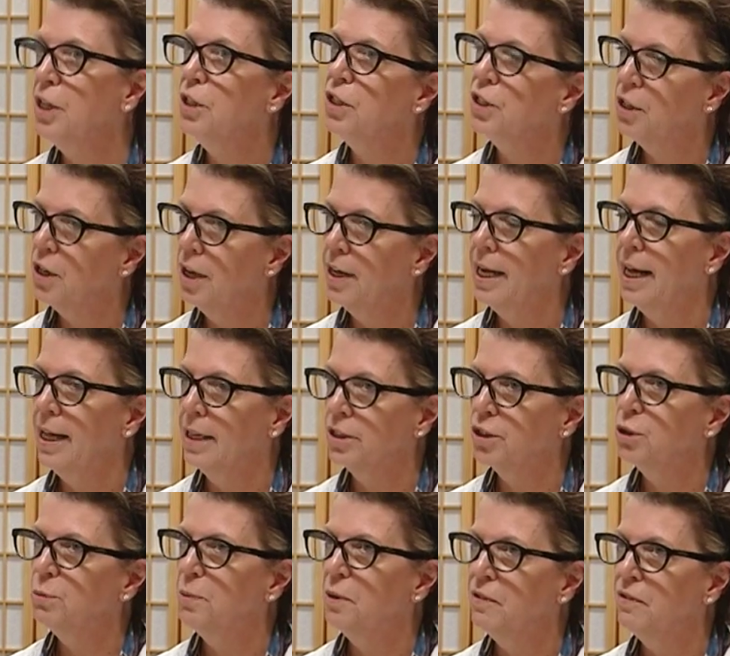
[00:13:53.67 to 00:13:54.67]
you're not
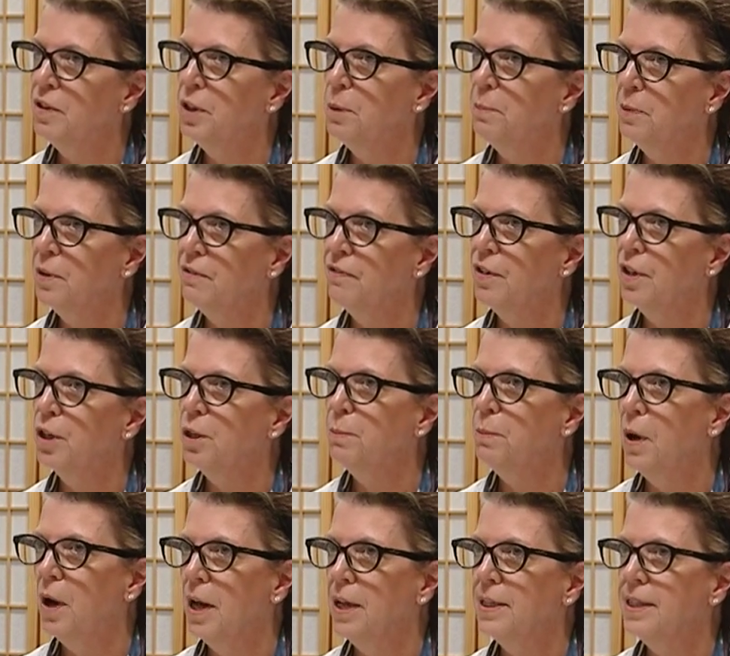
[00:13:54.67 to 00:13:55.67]
eligible for the preferred
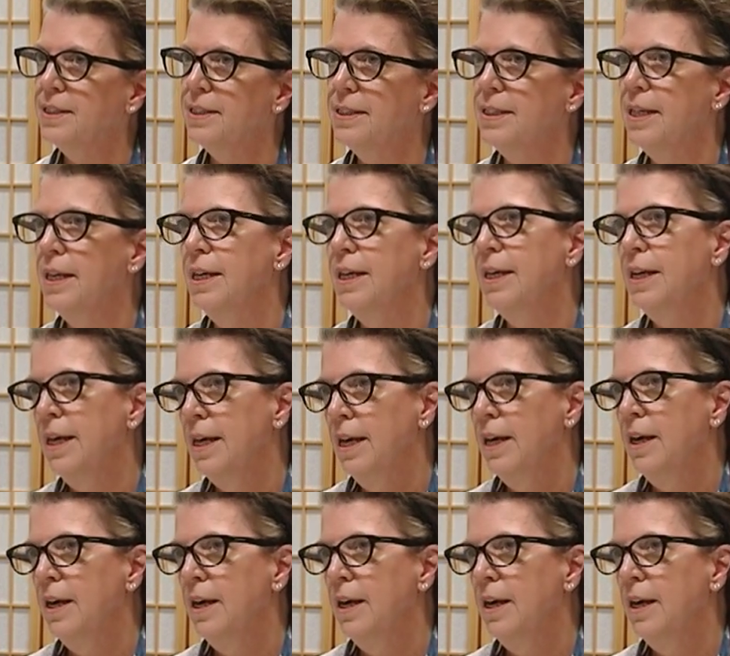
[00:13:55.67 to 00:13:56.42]
policy.